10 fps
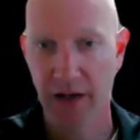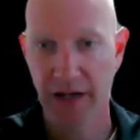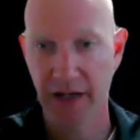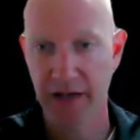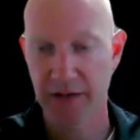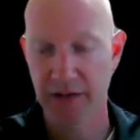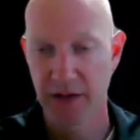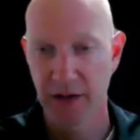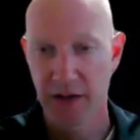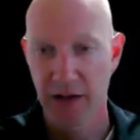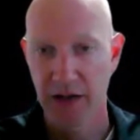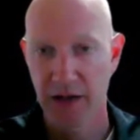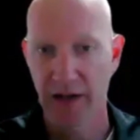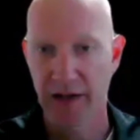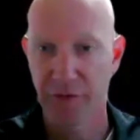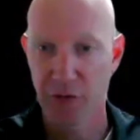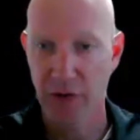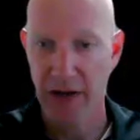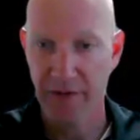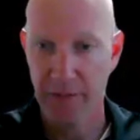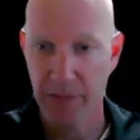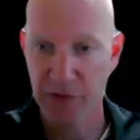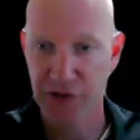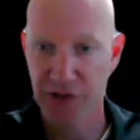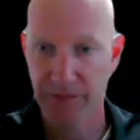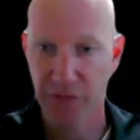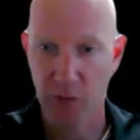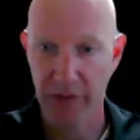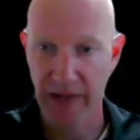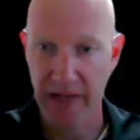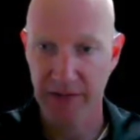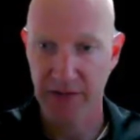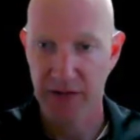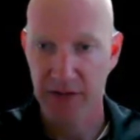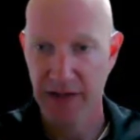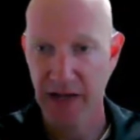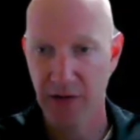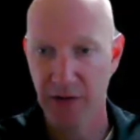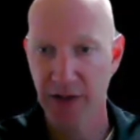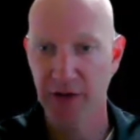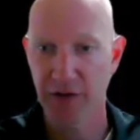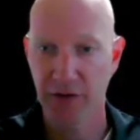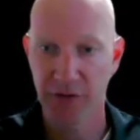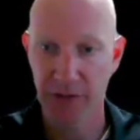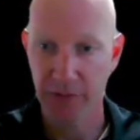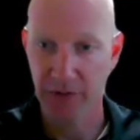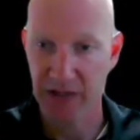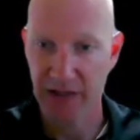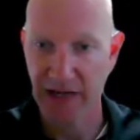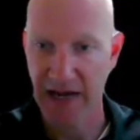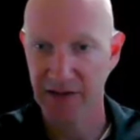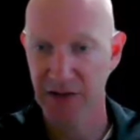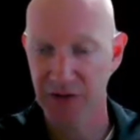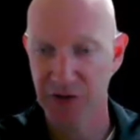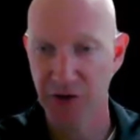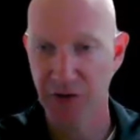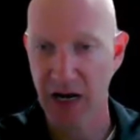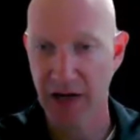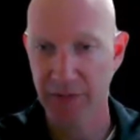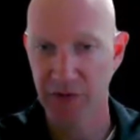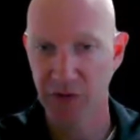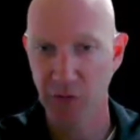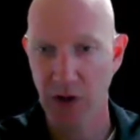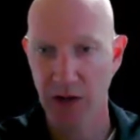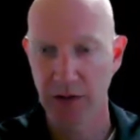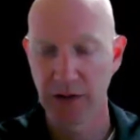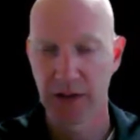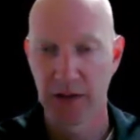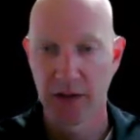and if you have a membership for that county, you typically can get access to your documents as well.